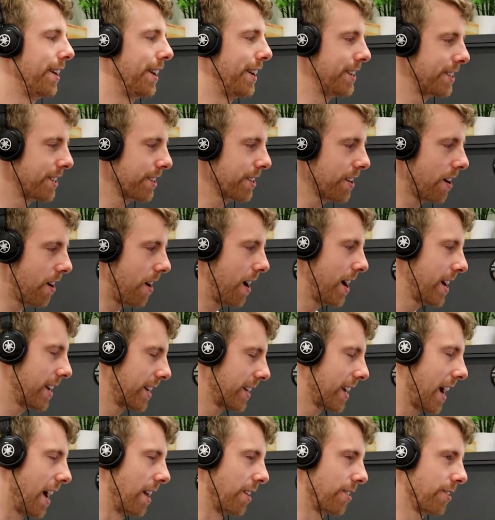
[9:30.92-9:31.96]
Is it high
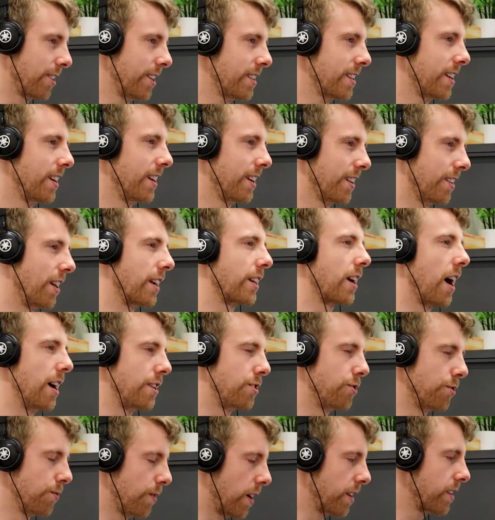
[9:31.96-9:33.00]
in calories? Like I
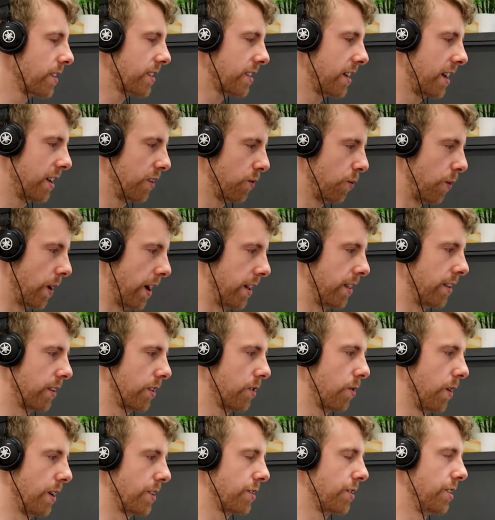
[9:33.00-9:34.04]
do understand where the
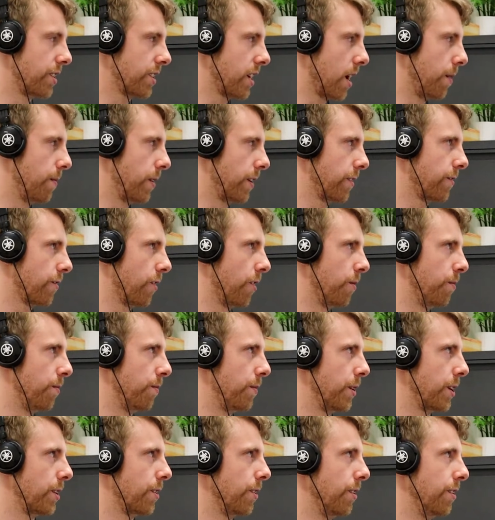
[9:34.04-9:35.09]
question is coming from
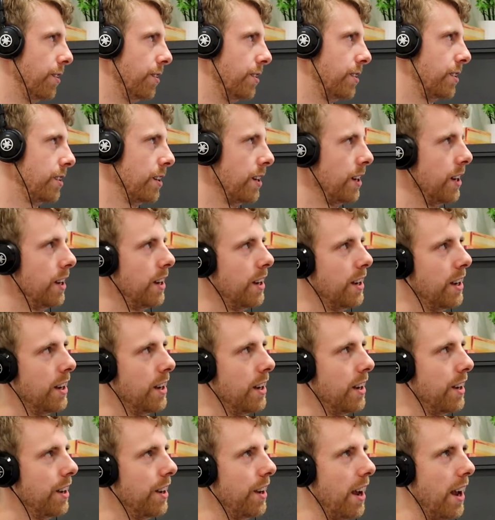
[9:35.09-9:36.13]
because
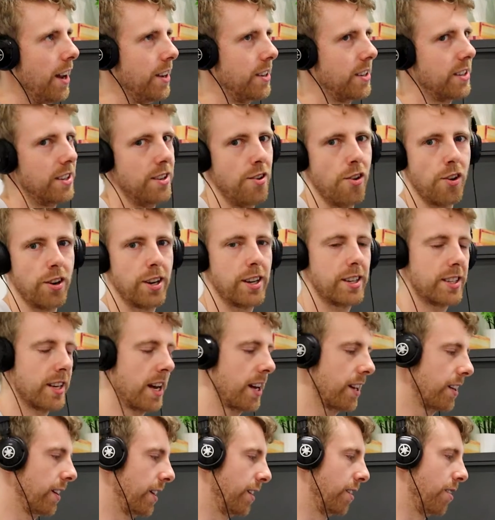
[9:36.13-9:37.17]
it's not
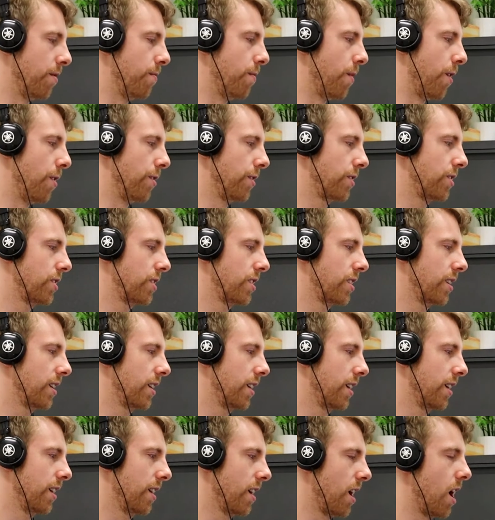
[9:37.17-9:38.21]
exactly the most
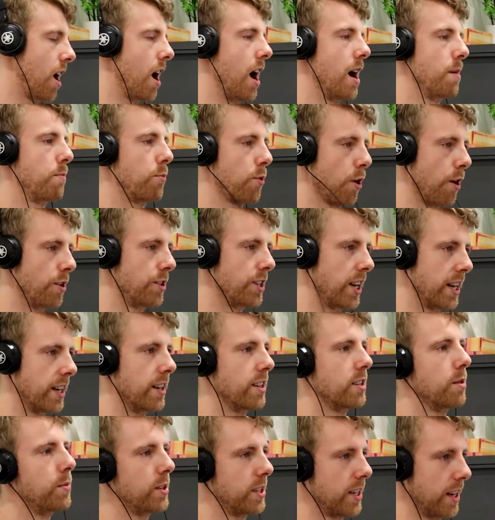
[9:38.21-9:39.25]
high protein
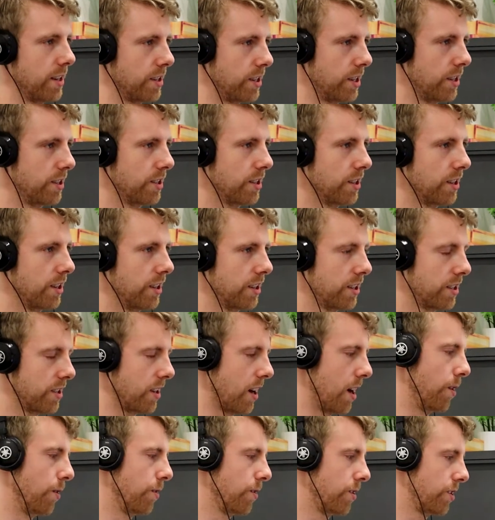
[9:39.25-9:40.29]
as a percentage
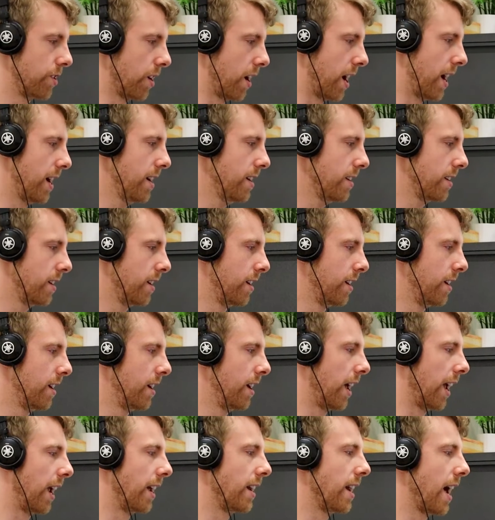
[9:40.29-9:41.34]
style diet.
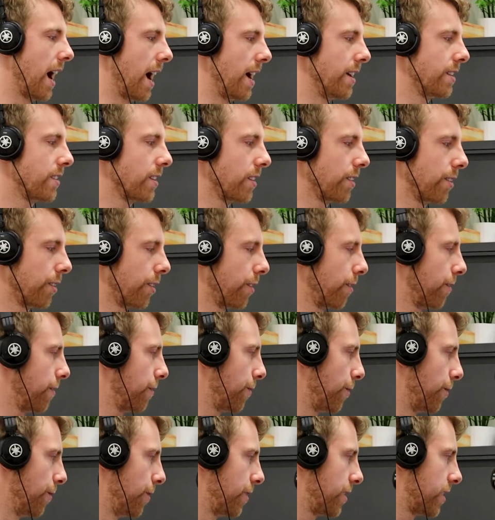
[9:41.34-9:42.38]
It has a lot of
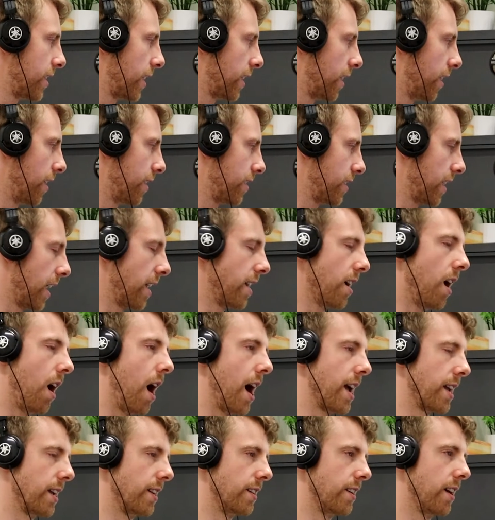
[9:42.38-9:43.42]
foods that are, say,
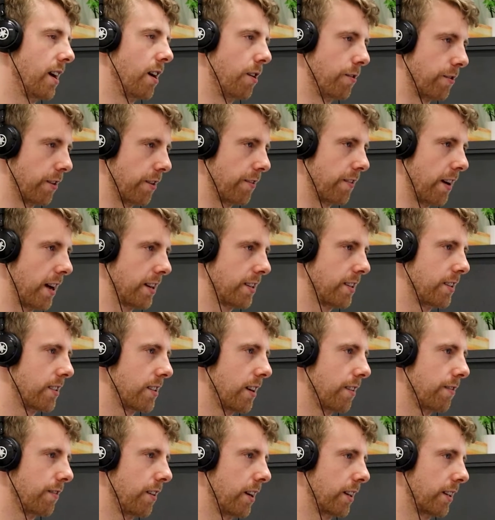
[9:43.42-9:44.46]
high in healthy fats and
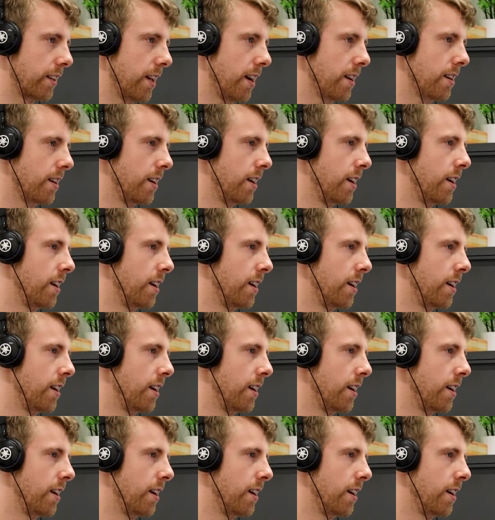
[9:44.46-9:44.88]
stuff like that.